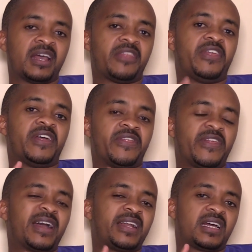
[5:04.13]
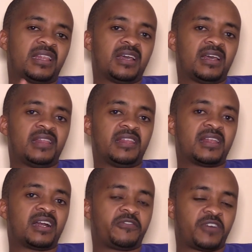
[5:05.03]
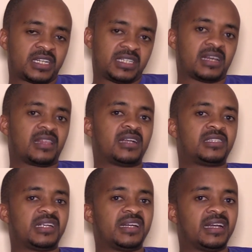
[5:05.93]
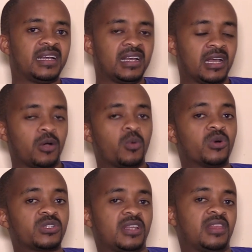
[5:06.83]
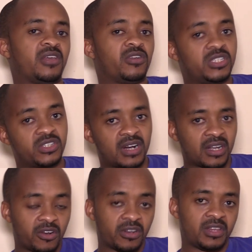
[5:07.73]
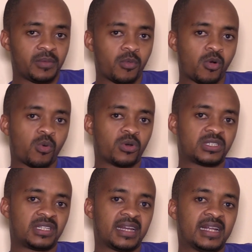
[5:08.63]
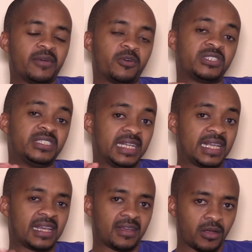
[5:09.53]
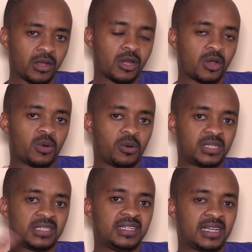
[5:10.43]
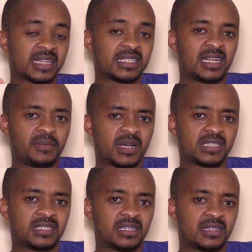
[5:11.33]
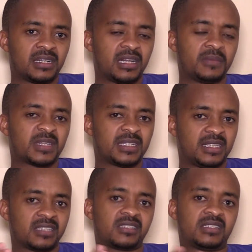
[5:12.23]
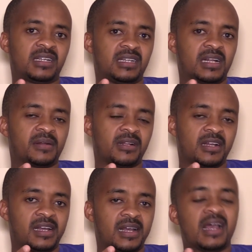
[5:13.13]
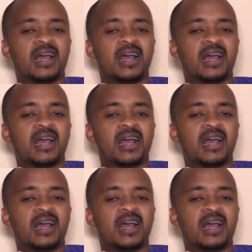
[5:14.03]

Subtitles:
the third factor that was in the original algorithm was decay. What is decay? As the name suggests, decay